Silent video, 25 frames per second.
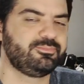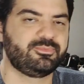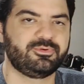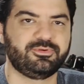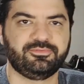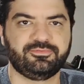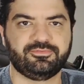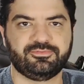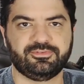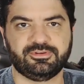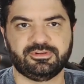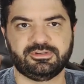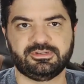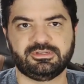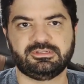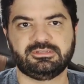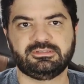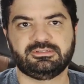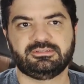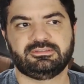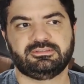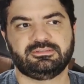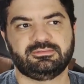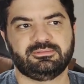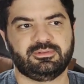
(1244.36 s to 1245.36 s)
prefer
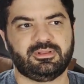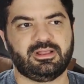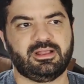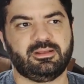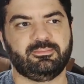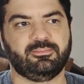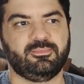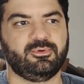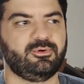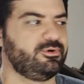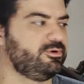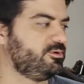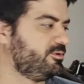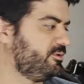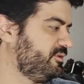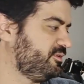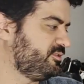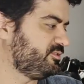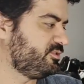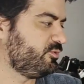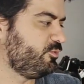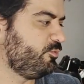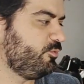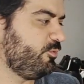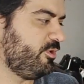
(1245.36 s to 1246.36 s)
a more
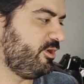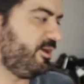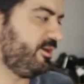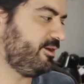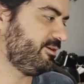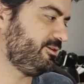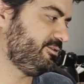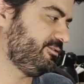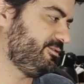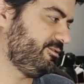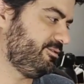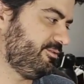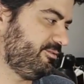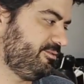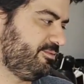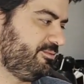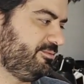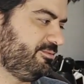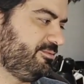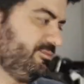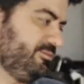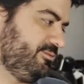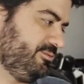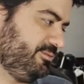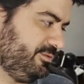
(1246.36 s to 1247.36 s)
squared
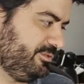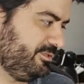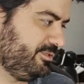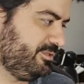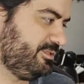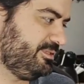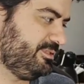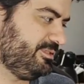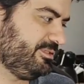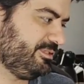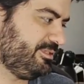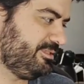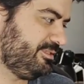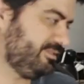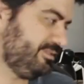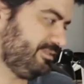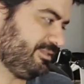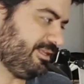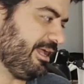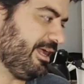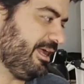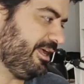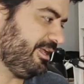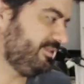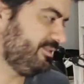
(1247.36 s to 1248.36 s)

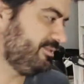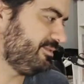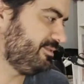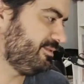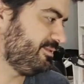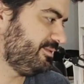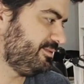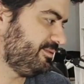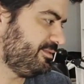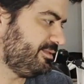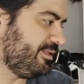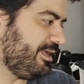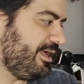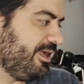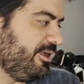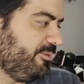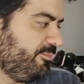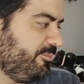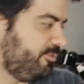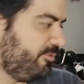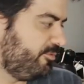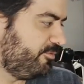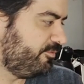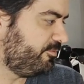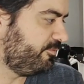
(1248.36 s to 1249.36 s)
size
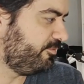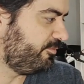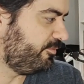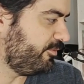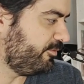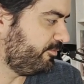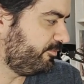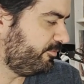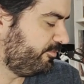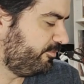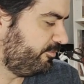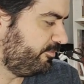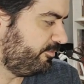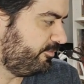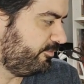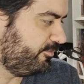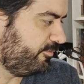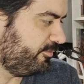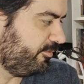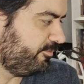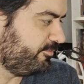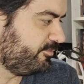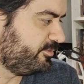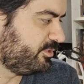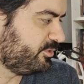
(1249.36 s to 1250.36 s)
type
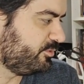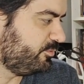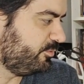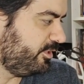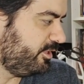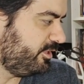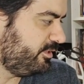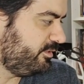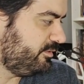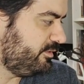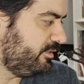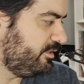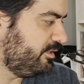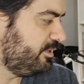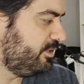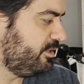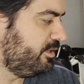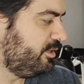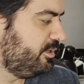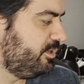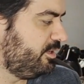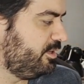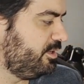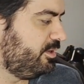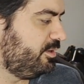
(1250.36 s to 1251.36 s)
of screen,
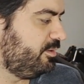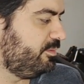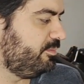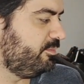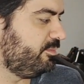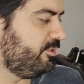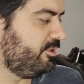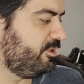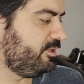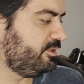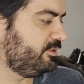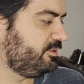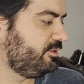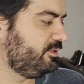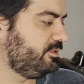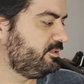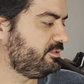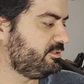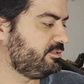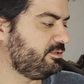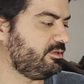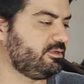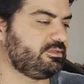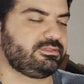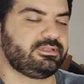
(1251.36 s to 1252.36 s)
but
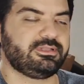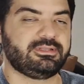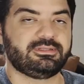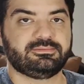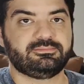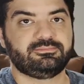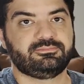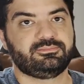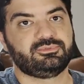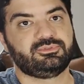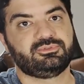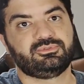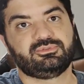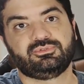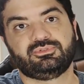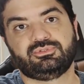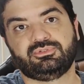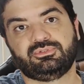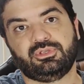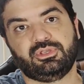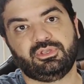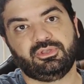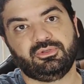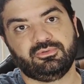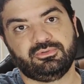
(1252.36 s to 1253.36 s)
it's not a
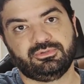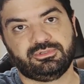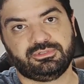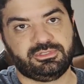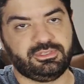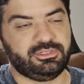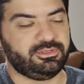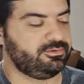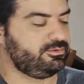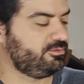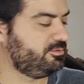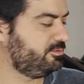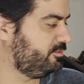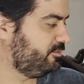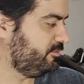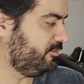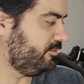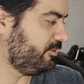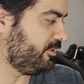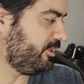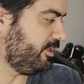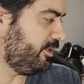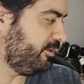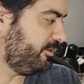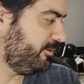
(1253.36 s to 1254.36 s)
huge deal,
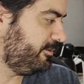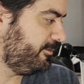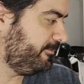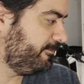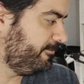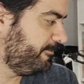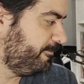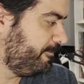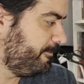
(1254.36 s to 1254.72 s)
okay?